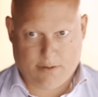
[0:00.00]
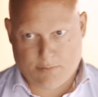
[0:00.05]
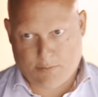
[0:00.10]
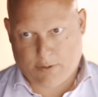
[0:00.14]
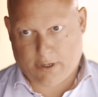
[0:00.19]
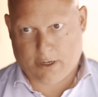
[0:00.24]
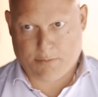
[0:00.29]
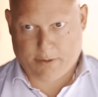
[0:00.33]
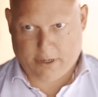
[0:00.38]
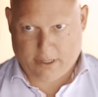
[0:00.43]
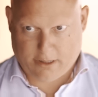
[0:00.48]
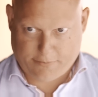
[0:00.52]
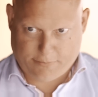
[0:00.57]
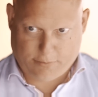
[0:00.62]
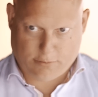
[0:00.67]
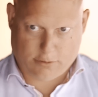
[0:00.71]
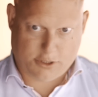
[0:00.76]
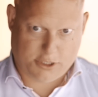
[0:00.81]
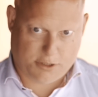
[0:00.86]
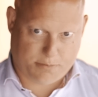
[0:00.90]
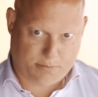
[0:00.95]
one way the
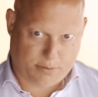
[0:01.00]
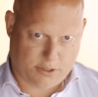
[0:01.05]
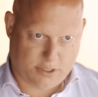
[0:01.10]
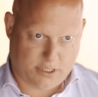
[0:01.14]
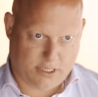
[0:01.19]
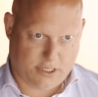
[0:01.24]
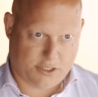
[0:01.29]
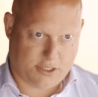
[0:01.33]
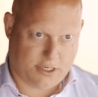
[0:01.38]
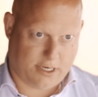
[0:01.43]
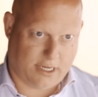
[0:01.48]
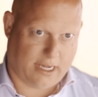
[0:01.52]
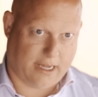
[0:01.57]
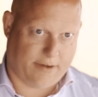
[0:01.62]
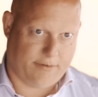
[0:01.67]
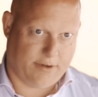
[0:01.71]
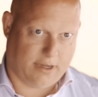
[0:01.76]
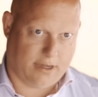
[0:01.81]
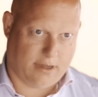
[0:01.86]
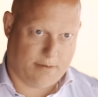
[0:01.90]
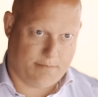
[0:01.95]
fortunate position of
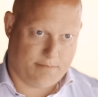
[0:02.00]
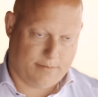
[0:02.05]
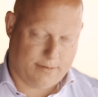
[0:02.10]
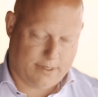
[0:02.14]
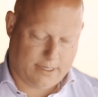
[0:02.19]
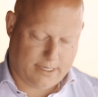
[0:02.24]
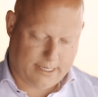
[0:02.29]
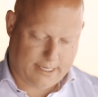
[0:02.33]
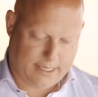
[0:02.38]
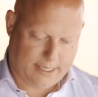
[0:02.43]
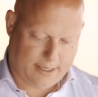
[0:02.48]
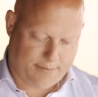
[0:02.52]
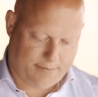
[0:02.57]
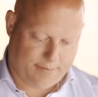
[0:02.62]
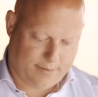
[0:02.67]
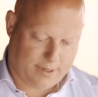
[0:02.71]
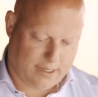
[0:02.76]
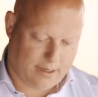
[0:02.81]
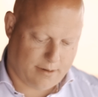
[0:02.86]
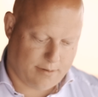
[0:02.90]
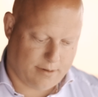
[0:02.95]
having
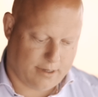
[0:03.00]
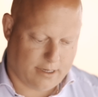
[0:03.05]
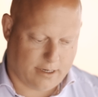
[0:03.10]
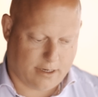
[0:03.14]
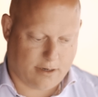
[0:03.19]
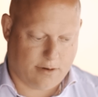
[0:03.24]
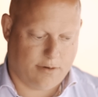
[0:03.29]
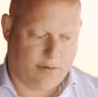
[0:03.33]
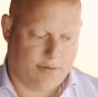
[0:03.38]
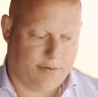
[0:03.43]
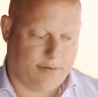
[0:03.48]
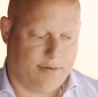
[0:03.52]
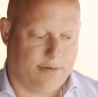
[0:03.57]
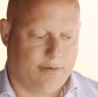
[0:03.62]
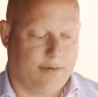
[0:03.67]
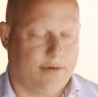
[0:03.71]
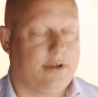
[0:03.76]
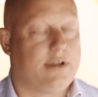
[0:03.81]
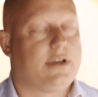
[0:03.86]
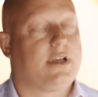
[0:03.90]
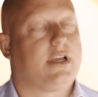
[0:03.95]
a
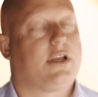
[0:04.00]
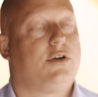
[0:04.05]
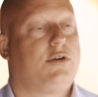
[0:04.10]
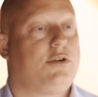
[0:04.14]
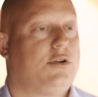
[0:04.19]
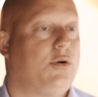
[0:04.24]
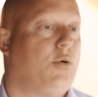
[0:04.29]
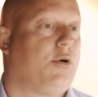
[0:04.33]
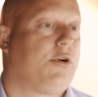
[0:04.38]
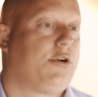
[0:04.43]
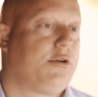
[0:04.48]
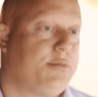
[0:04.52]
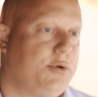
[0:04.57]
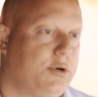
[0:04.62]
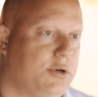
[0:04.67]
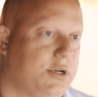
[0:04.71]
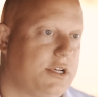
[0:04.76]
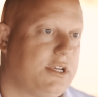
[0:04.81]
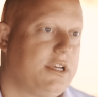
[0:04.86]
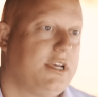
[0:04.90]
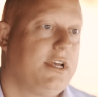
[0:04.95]
good order
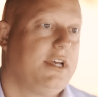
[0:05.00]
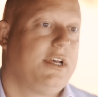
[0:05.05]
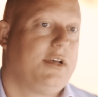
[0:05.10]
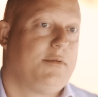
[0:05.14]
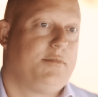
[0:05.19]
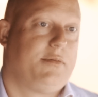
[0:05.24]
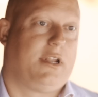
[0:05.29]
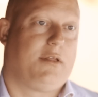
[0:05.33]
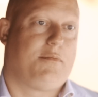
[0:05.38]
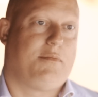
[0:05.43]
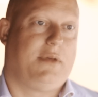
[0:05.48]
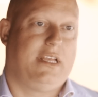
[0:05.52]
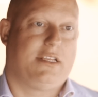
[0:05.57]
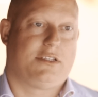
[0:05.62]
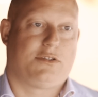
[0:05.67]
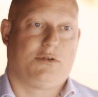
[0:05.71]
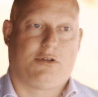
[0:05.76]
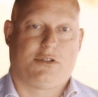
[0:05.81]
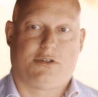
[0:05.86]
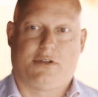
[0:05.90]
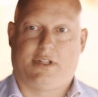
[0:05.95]
book, but it
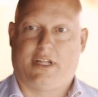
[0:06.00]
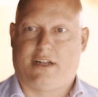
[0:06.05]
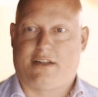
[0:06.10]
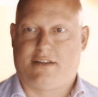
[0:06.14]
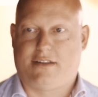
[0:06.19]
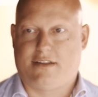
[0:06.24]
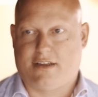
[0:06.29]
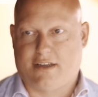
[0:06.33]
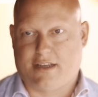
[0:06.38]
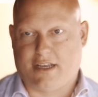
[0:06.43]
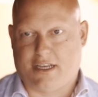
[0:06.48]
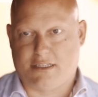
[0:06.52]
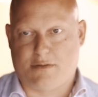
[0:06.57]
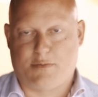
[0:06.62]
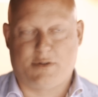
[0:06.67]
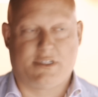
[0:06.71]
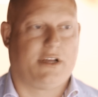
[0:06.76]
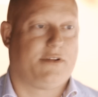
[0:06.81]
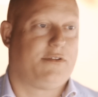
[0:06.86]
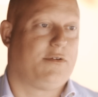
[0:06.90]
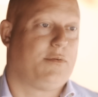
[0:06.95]
means also that
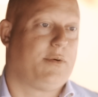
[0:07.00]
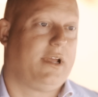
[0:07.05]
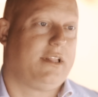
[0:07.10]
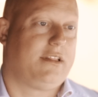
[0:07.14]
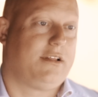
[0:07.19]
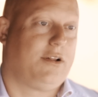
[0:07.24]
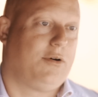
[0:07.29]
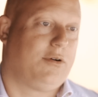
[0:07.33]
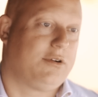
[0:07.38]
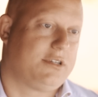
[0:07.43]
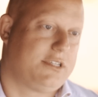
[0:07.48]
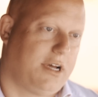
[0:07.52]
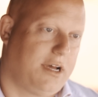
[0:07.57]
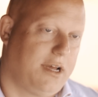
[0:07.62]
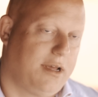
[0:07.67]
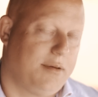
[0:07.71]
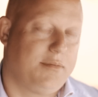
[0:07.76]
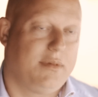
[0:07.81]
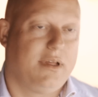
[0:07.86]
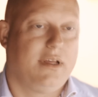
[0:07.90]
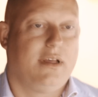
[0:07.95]
customers have to wait a long
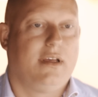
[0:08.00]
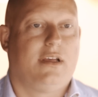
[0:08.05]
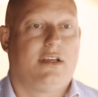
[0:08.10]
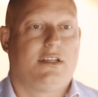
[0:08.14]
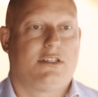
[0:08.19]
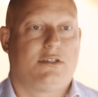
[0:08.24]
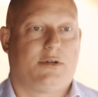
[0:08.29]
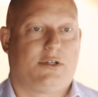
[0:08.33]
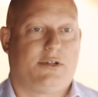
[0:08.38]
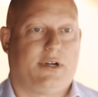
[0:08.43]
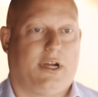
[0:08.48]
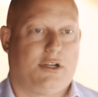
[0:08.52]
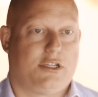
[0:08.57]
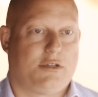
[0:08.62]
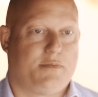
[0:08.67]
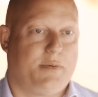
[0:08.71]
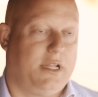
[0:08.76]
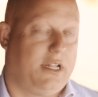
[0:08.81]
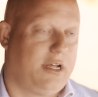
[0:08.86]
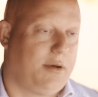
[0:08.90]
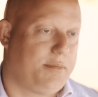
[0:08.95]
time. So we're trying to
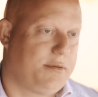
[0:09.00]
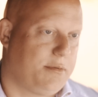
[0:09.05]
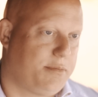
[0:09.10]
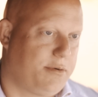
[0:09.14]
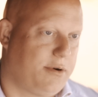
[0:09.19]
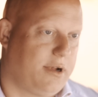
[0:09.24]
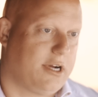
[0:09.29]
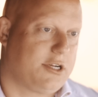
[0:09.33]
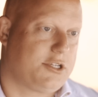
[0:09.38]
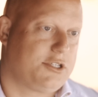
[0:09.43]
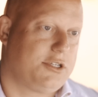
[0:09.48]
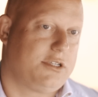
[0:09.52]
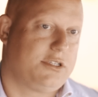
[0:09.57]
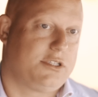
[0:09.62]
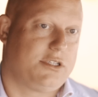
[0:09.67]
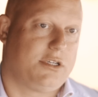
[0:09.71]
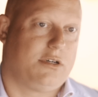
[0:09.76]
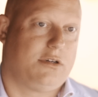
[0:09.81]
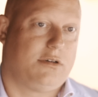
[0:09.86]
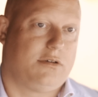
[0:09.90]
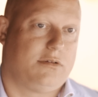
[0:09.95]
speed up the production.
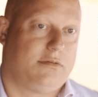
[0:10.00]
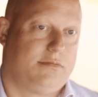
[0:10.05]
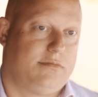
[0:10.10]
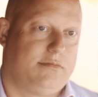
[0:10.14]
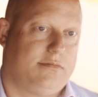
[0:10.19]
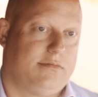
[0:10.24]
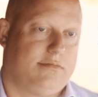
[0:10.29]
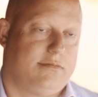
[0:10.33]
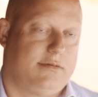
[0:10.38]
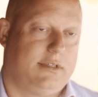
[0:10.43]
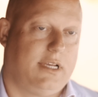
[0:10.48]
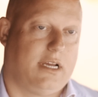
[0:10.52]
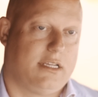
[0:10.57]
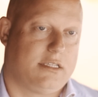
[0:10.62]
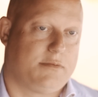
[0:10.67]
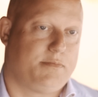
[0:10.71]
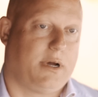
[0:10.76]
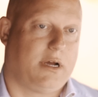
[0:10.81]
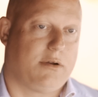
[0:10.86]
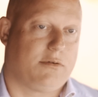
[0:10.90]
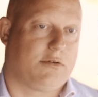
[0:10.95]
So yeah, it's
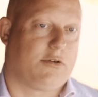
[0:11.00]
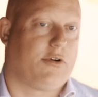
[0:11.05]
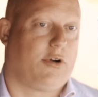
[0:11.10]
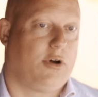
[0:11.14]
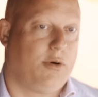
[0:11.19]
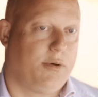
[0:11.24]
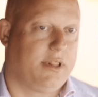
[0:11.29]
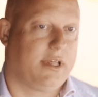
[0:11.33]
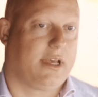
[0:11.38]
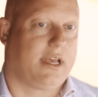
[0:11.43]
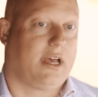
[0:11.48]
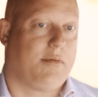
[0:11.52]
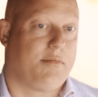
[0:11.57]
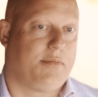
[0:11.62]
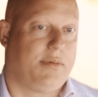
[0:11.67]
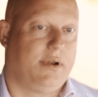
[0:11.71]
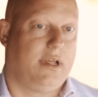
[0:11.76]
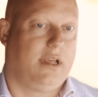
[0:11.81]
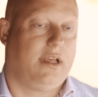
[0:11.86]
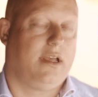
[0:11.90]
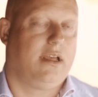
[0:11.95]
about growing the
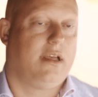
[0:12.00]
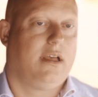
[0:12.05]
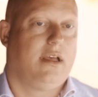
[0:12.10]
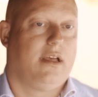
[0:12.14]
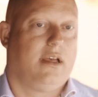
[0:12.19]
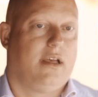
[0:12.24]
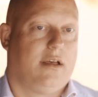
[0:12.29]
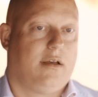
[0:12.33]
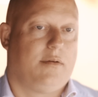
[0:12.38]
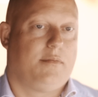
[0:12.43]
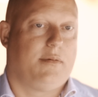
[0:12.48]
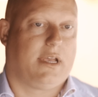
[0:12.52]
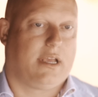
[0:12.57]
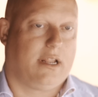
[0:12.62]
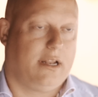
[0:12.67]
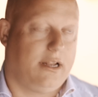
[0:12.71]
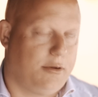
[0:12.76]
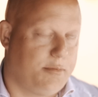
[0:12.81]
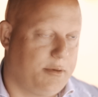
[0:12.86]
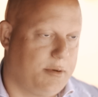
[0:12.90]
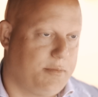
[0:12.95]
company, making
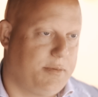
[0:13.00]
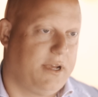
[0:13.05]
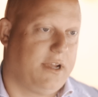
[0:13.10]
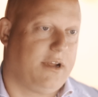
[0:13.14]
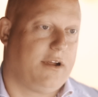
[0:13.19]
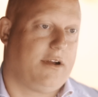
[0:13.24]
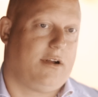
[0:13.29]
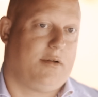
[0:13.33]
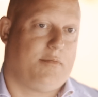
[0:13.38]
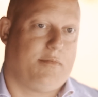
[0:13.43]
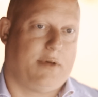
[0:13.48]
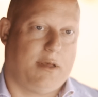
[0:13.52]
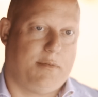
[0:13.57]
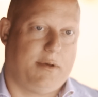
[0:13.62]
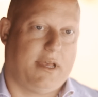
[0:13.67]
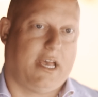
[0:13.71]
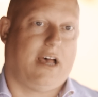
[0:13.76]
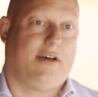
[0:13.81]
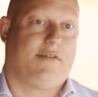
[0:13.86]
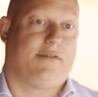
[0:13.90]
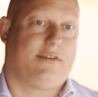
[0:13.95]
it a little bit bigger, and maybe
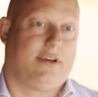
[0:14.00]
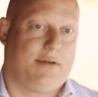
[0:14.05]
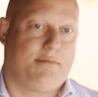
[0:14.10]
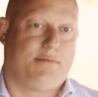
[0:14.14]
have